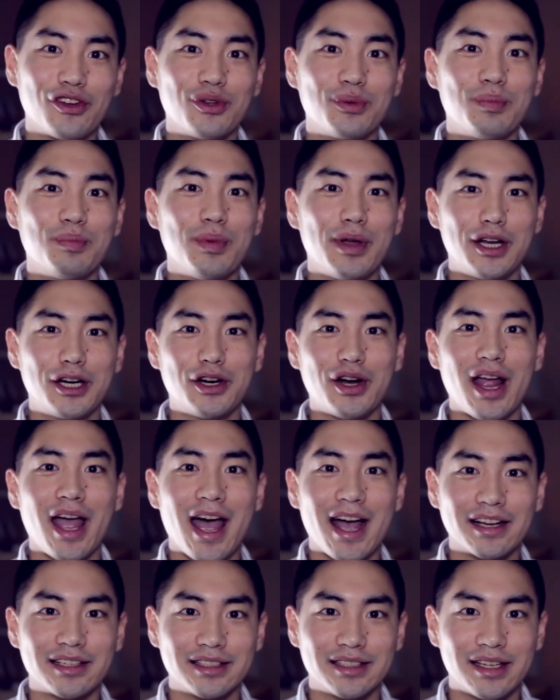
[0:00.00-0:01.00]
you better
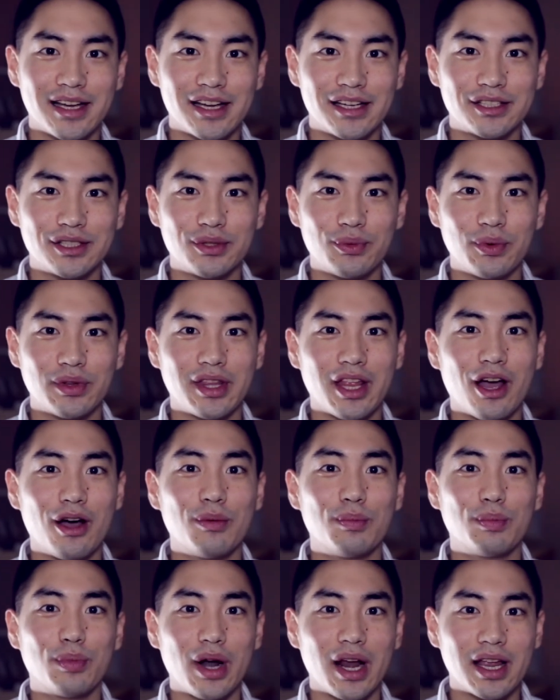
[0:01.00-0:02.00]
access
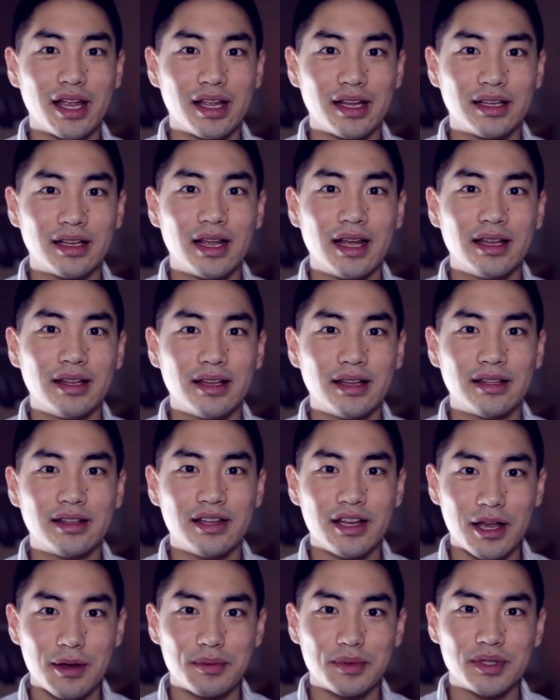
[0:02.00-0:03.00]
without breaking the
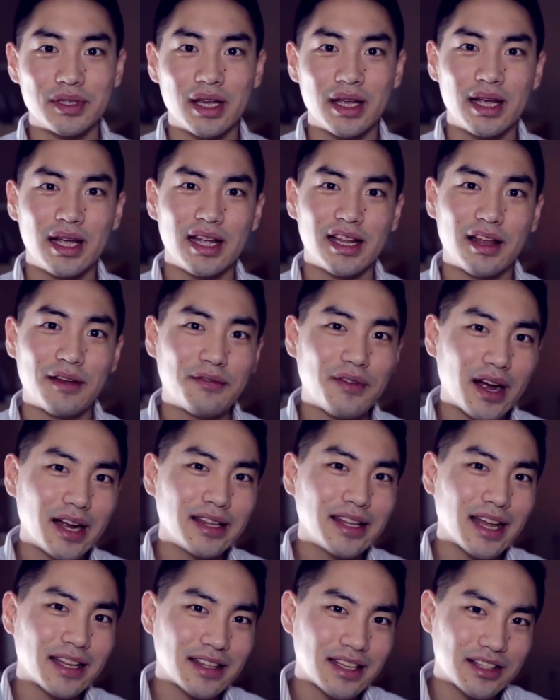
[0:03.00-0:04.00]
tips. And I
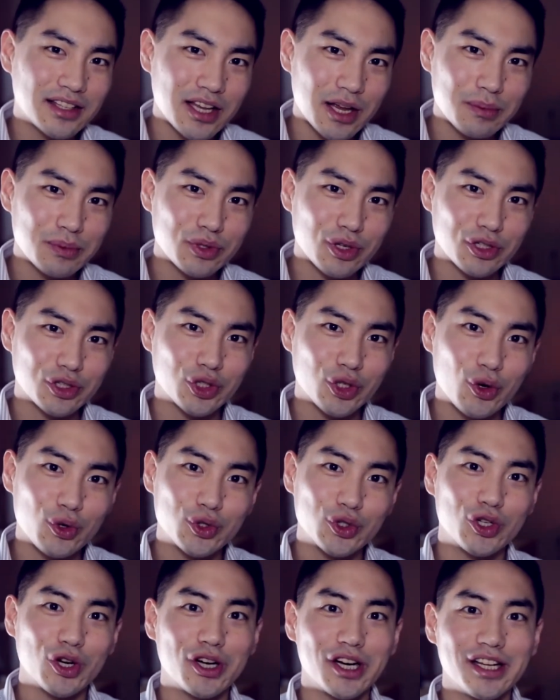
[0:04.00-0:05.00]
find that the tips are so
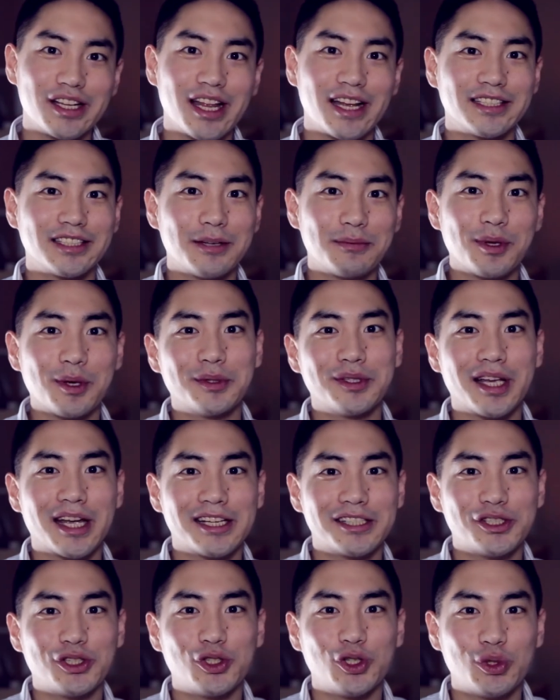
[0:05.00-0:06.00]
sturdy that sometimes I
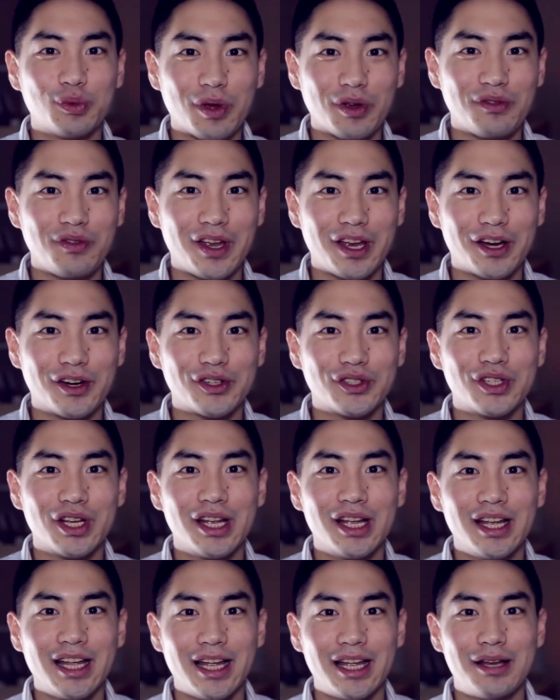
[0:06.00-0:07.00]
can just use my fingers
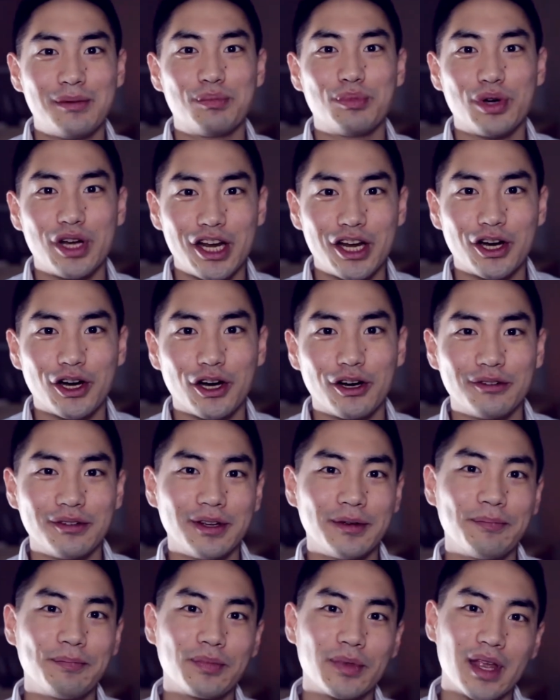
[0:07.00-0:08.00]
and pre-curve
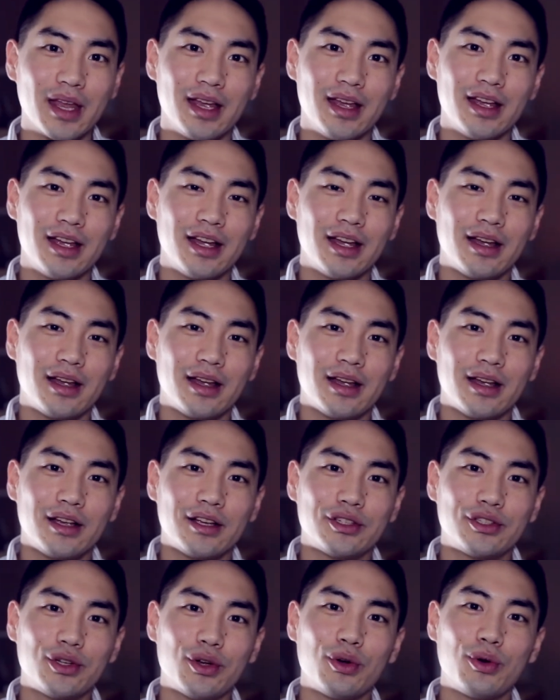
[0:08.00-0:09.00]
it.
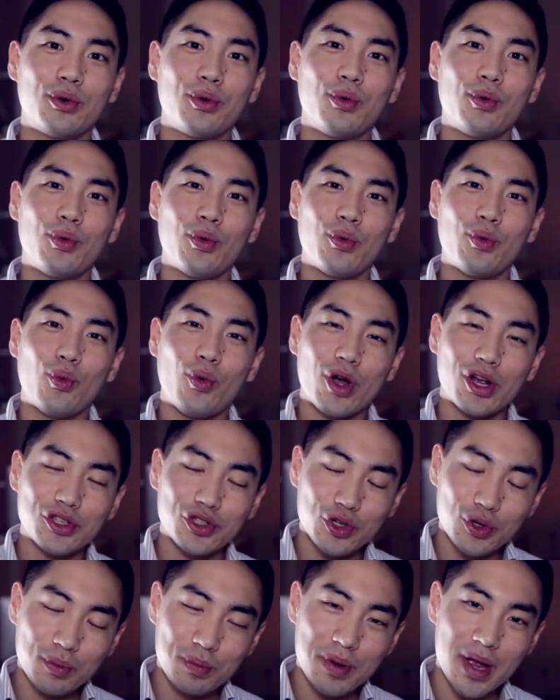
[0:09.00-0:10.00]
So
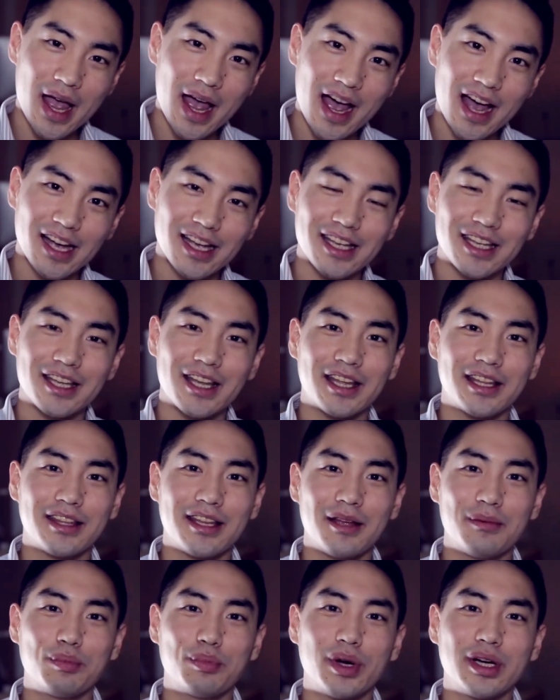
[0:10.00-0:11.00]
once you pack, you can
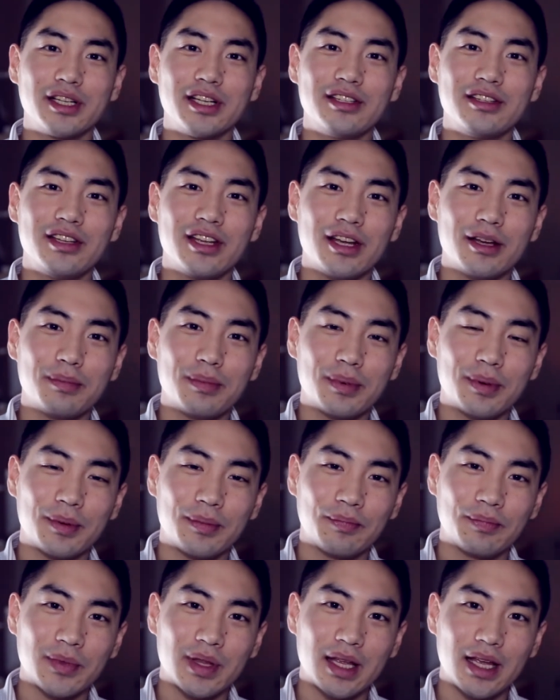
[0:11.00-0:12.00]
then bring the tip
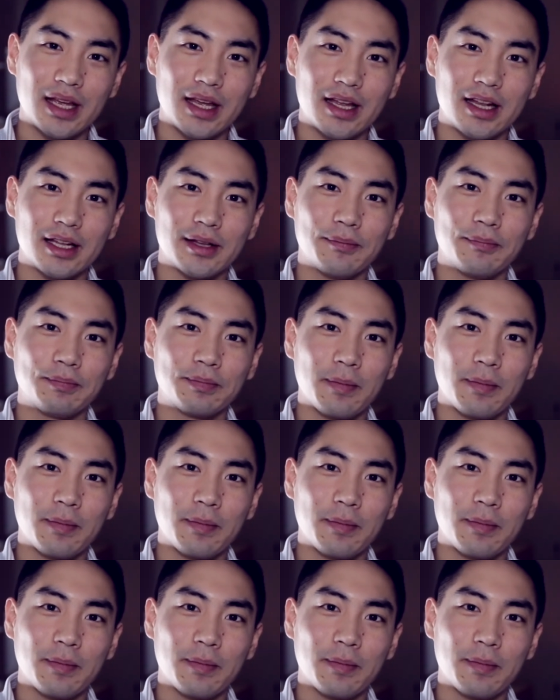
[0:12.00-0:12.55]
in